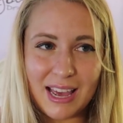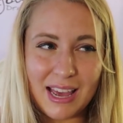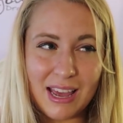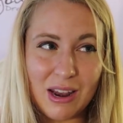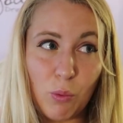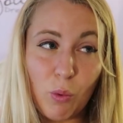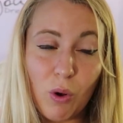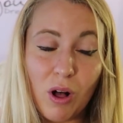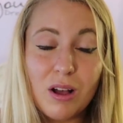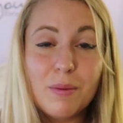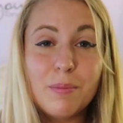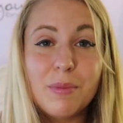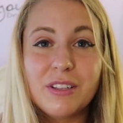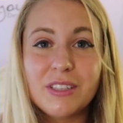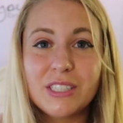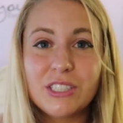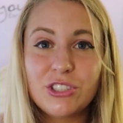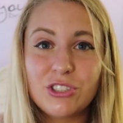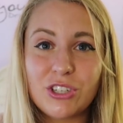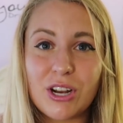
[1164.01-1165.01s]
And while I'm
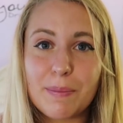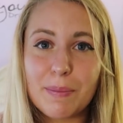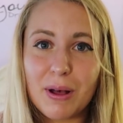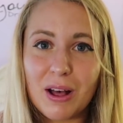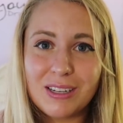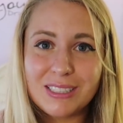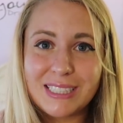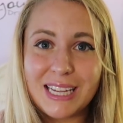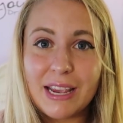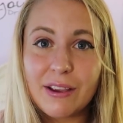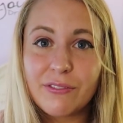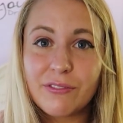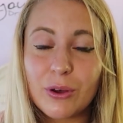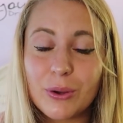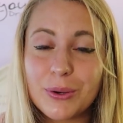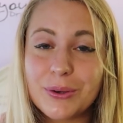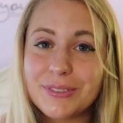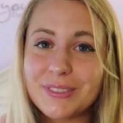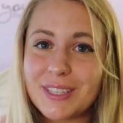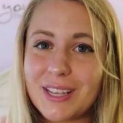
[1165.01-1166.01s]
on this trip, I'll take
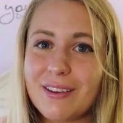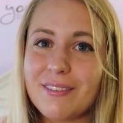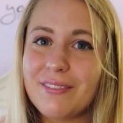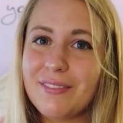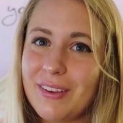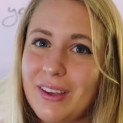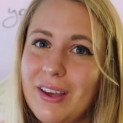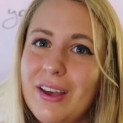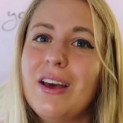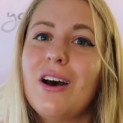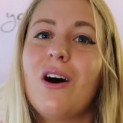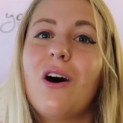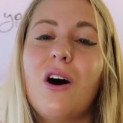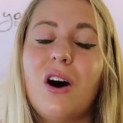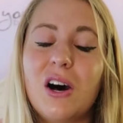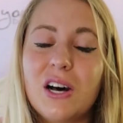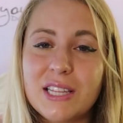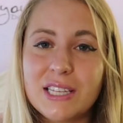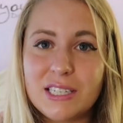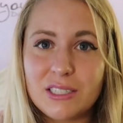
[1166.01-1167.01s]
photos of
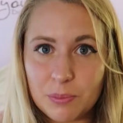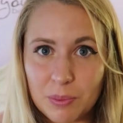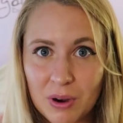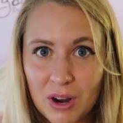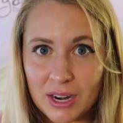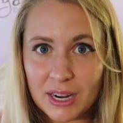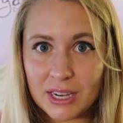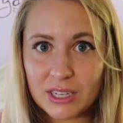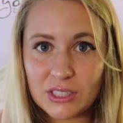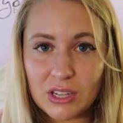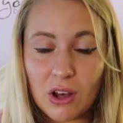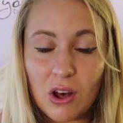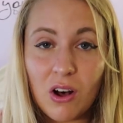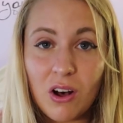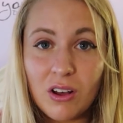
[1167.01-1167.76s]
all these products,